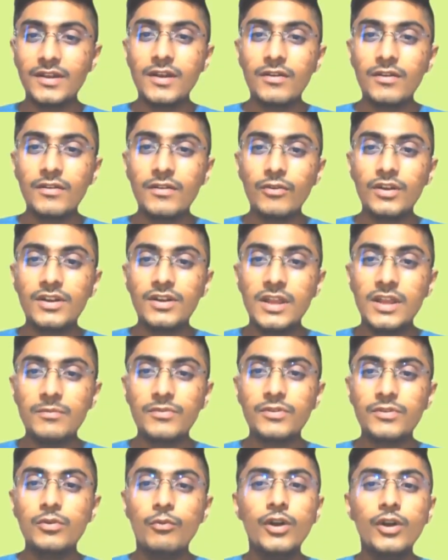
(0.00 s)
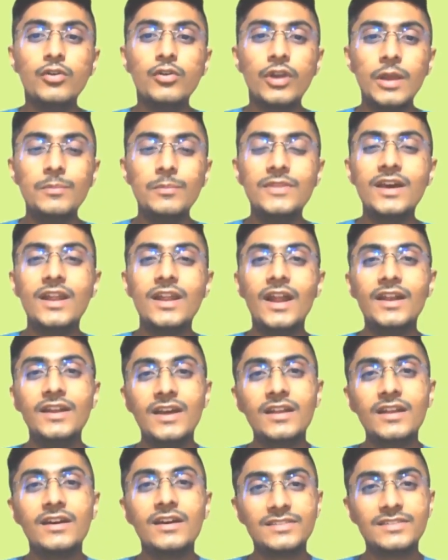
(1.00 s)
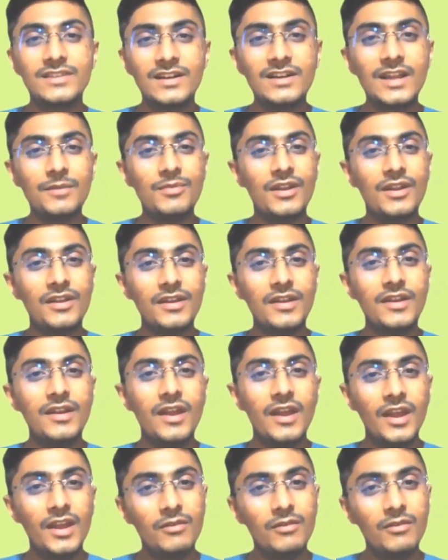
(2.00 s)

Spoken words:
for teams who want to keep their entire asset library in